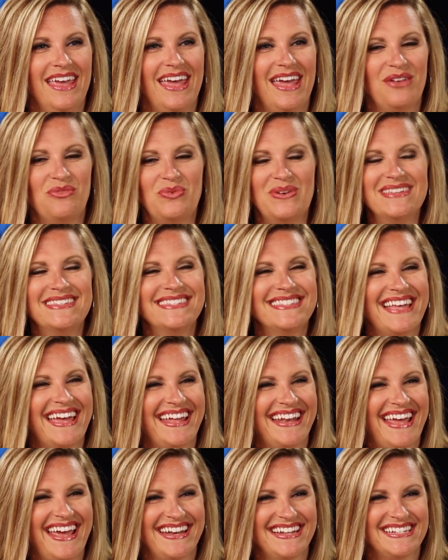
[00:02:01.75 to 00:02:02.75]
and we
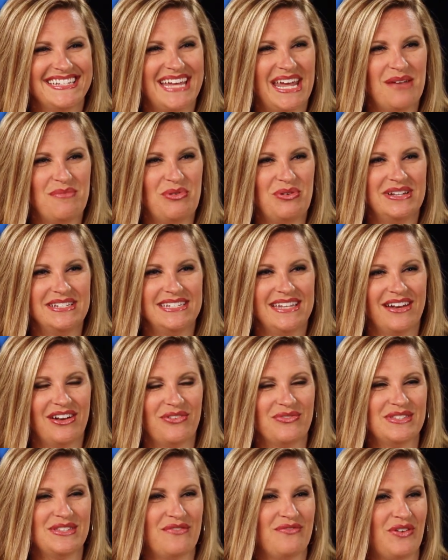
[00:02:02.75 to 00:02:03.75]
sat at a table at dinner.
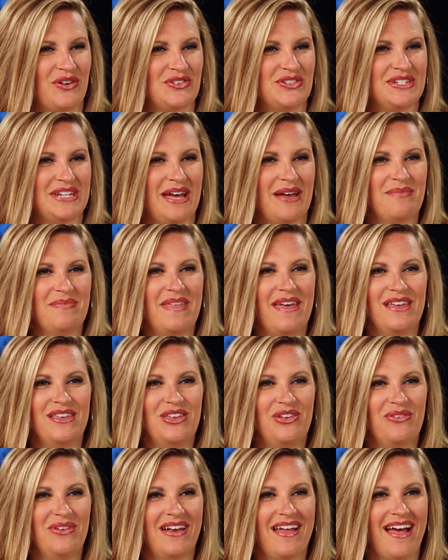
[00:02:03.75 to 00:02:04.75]
It was the first time that
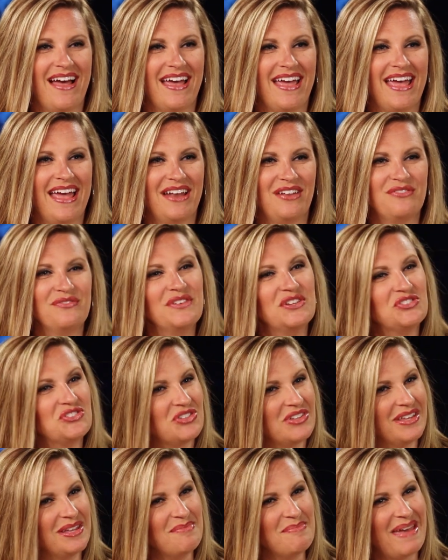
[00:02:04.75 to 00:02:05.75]
you and I had
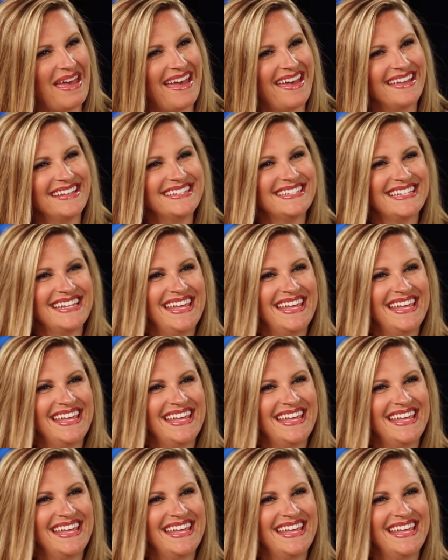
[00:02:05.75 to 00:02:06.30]
officially met.